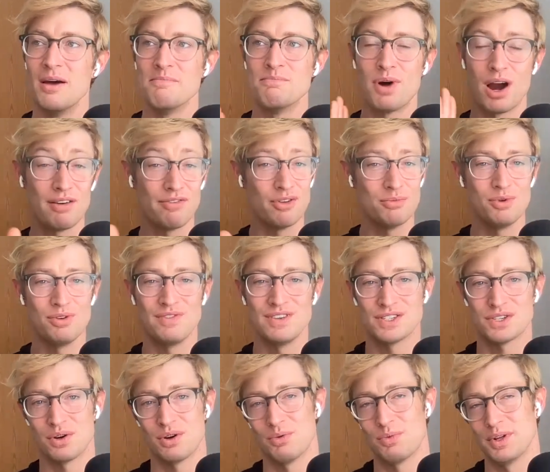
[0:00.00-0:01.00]
Marvel
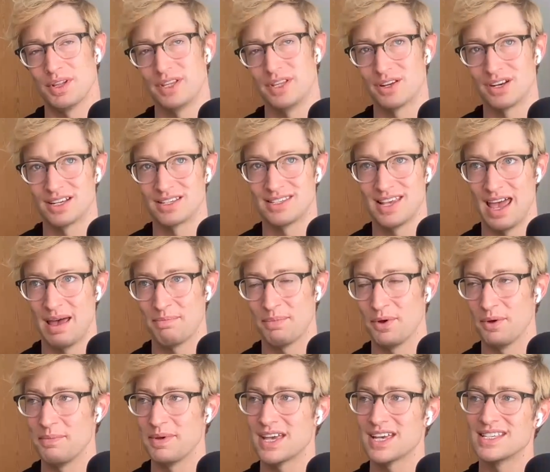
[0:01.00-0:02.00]
movies are a really good
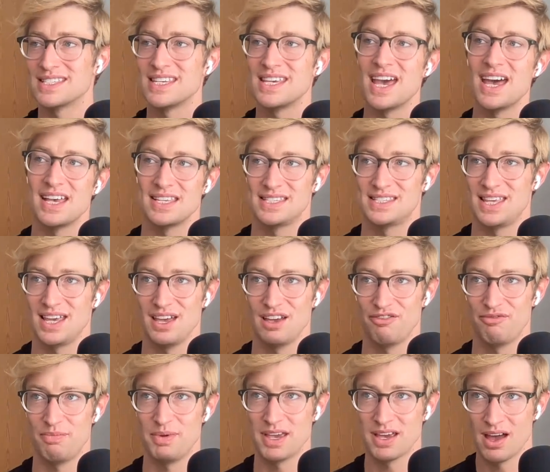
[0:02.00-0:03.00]
example because, yes, they
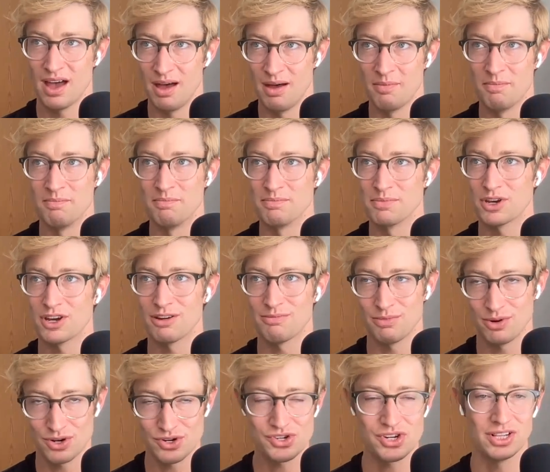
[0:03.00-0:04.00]
have become
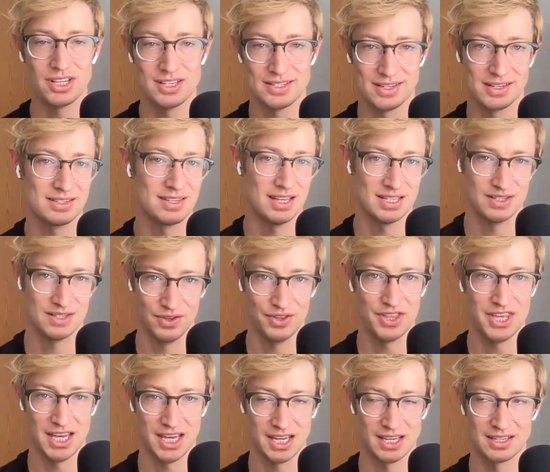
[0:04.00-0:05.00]
commercially successful
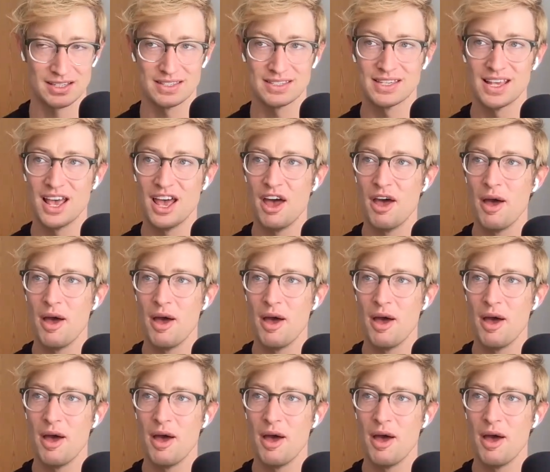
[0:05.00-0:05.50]
things,